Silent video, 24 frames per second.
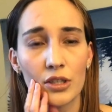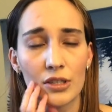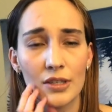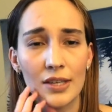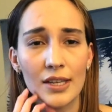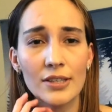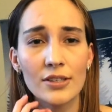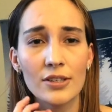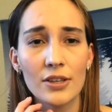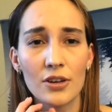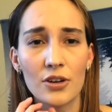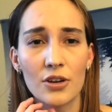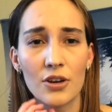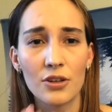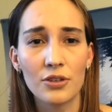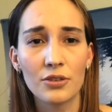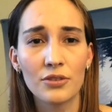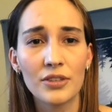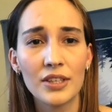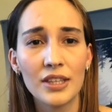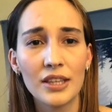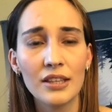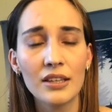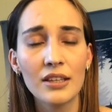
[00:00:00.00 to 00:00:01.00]
So that's
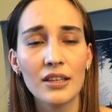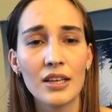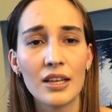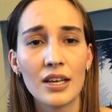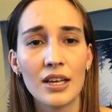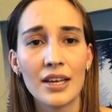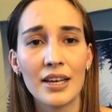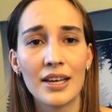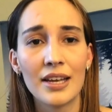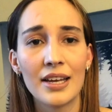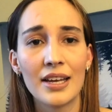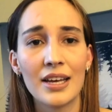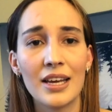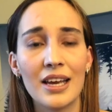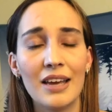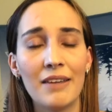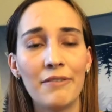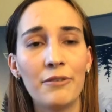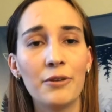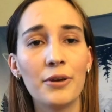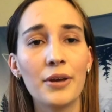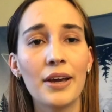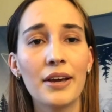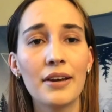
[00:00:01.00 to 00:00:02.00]
another thing,
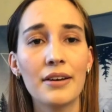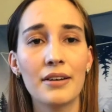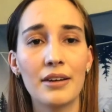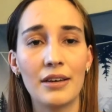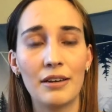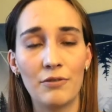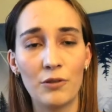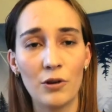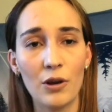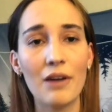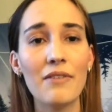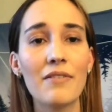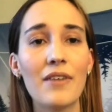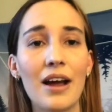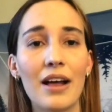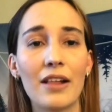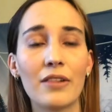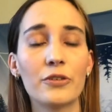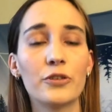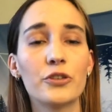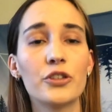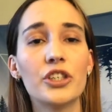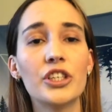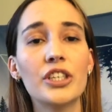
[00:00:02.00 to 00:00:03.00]
if you have
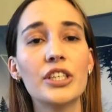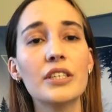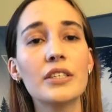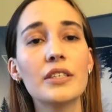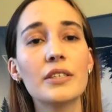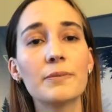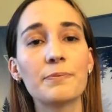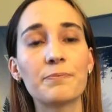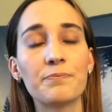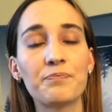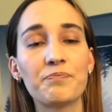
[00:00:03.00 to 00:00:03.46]
allergies,